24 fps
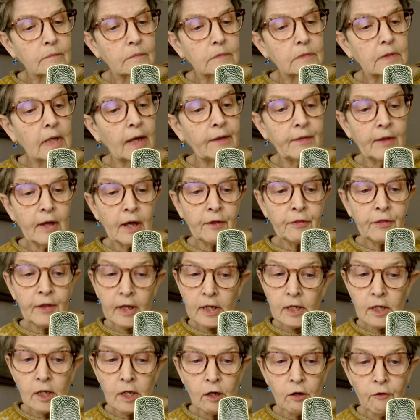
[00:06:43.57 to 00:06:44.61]
And they are
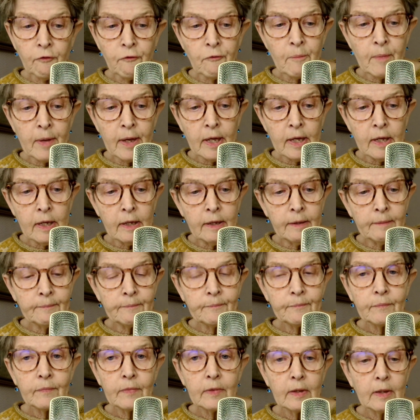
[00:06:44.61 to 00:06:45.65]
thinking of me.
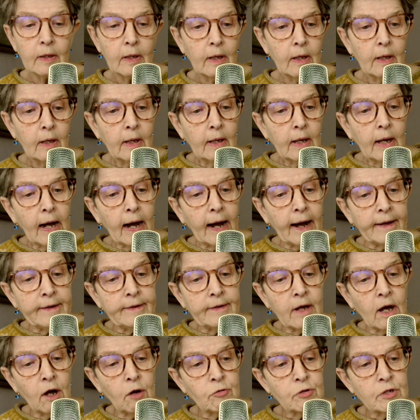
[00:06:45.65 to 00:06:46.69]
I
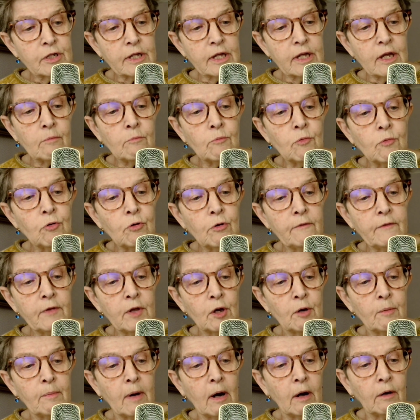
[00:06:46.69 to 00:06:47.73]
now see a movie
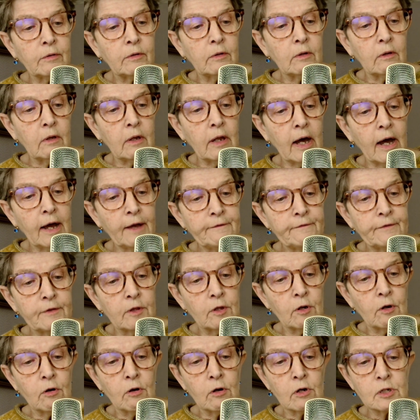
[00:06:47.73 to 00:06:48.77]
about the life in
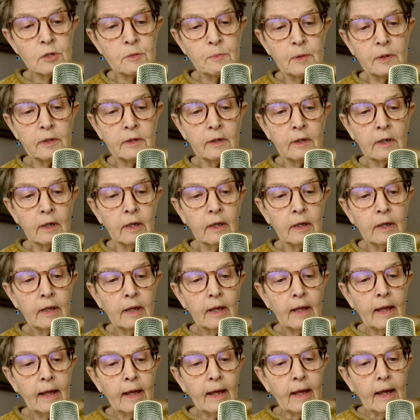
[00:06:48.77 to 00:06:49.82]
the hospital
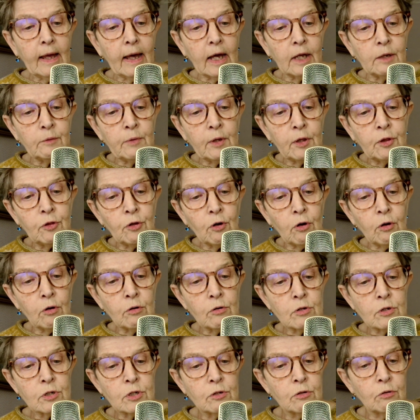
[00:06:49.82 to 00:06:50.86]
and with
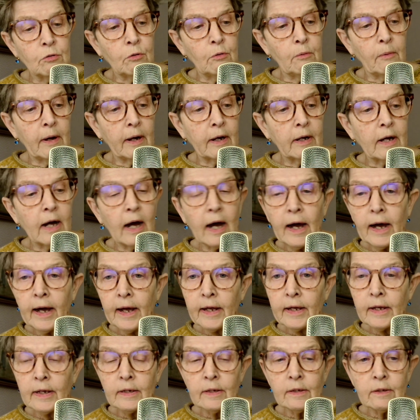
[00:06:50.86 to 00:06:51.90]
those who were
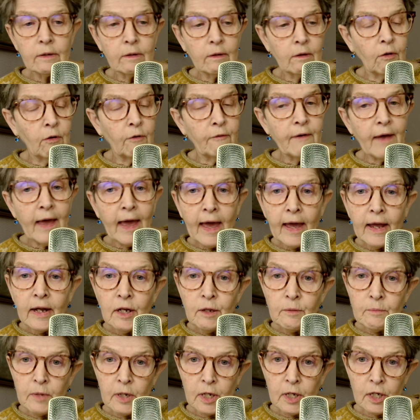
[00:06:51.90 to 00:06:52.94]
kind of
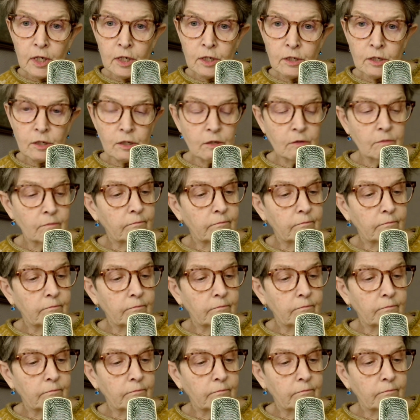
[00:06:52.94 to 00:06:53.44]
enemies.